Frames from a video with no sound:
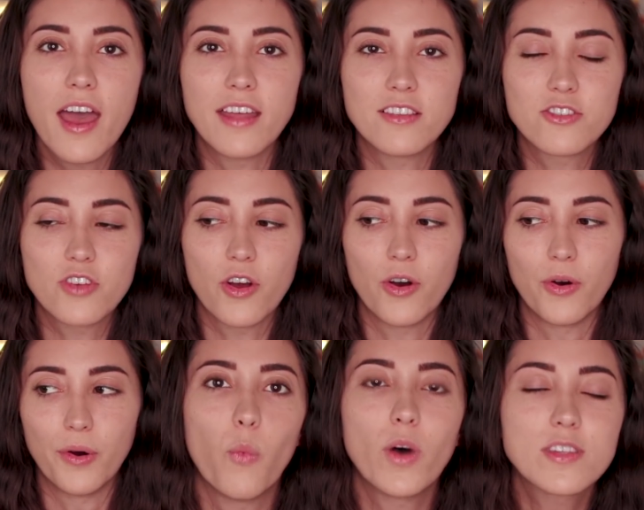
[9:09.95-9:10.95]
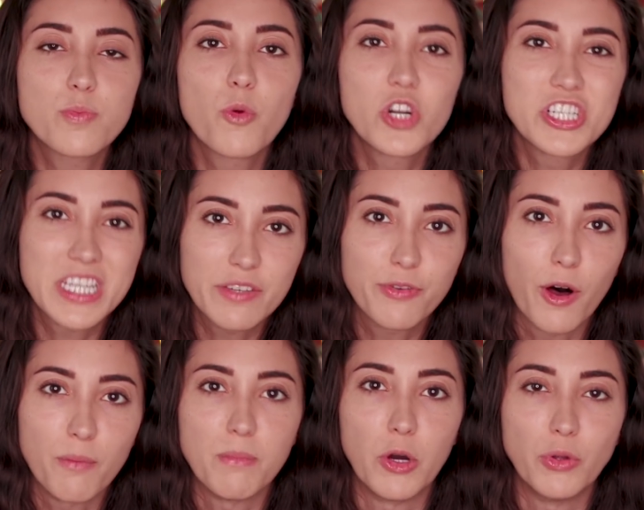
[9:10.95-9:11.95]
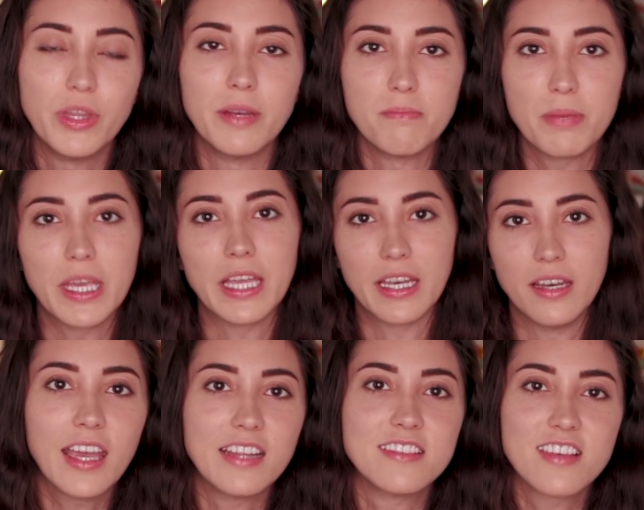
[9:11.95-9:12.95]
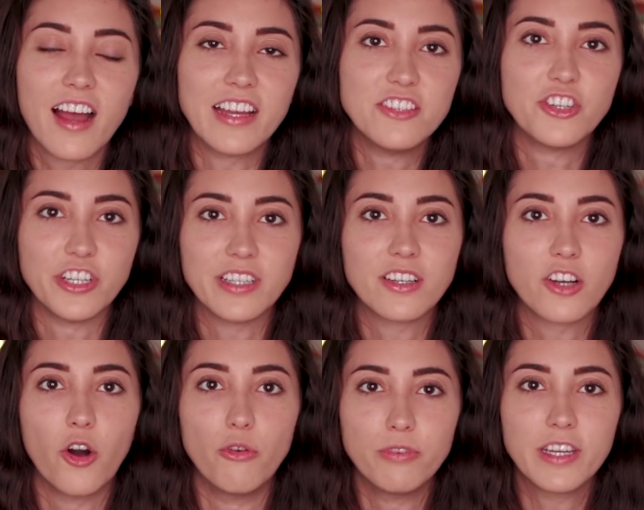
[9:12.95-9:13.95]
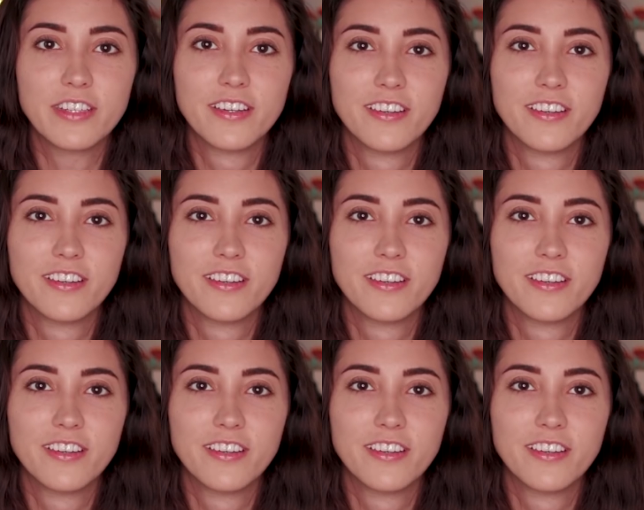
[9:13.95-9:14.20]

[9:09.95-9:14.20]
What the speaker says: And so what's more default mode than being inside during COVID?